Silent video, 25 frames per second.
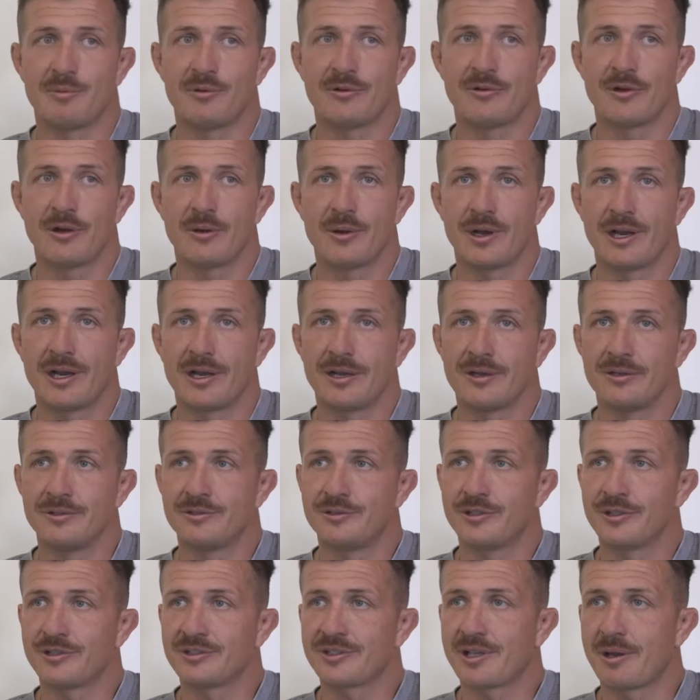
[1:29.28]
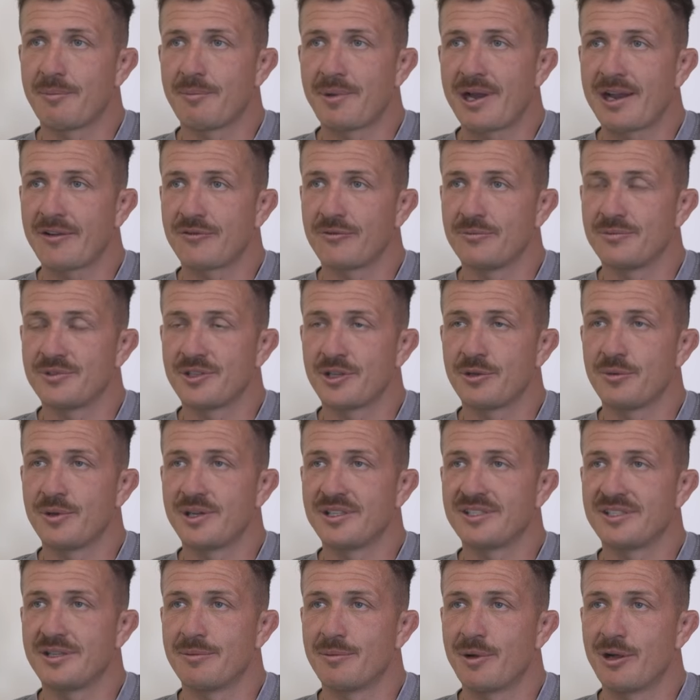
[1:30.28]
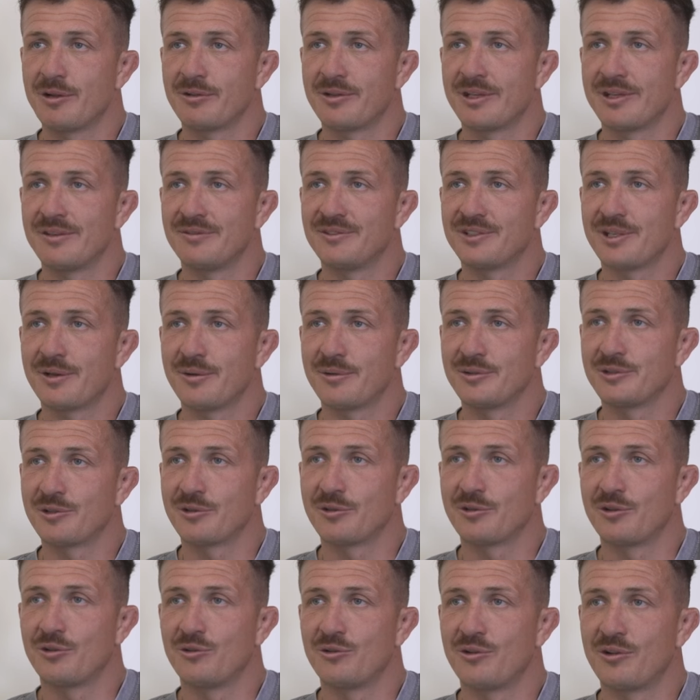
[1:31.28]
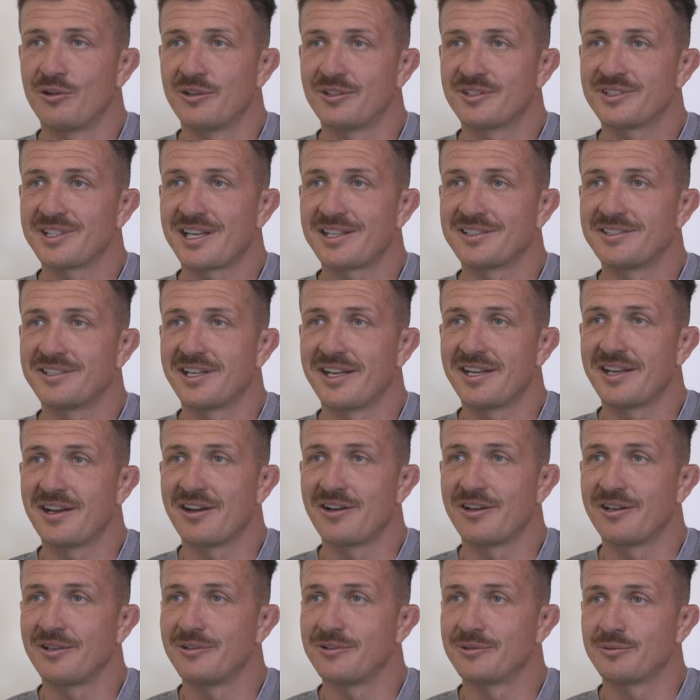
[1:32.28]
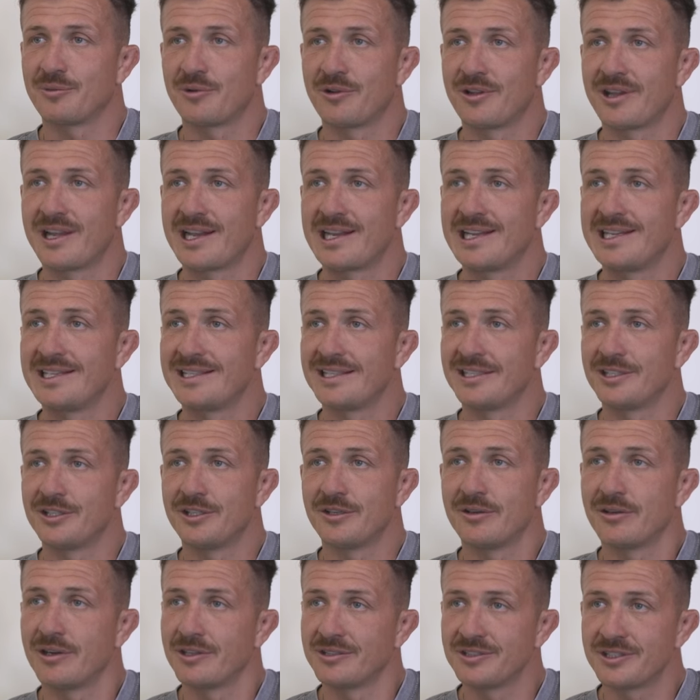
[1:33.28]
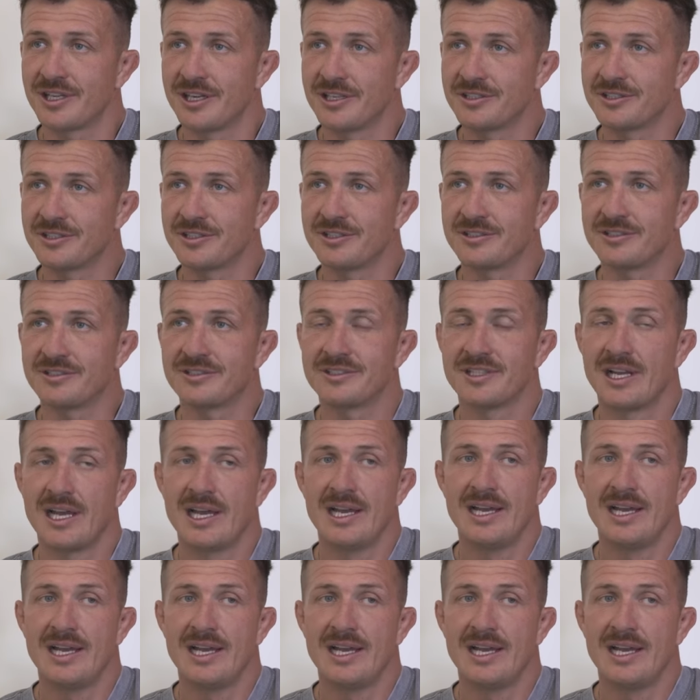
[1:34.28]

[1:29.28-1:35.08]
Barua, who had just come back from 2 weeks in the Maldives, so he was on call on a Saturday night. He was one of their leading neurosurgeons.